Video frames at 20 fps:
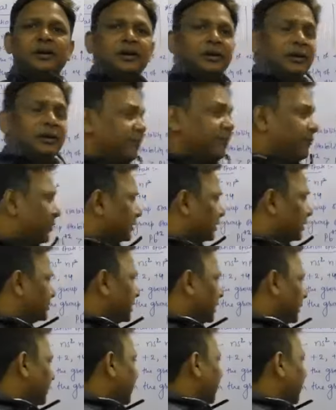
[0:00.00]
Come for the
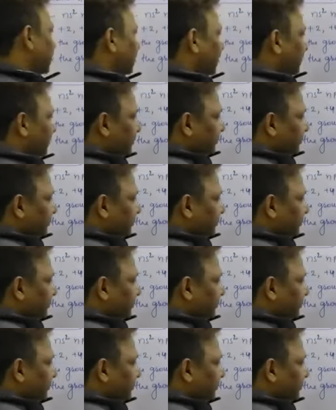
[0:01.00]
germanium.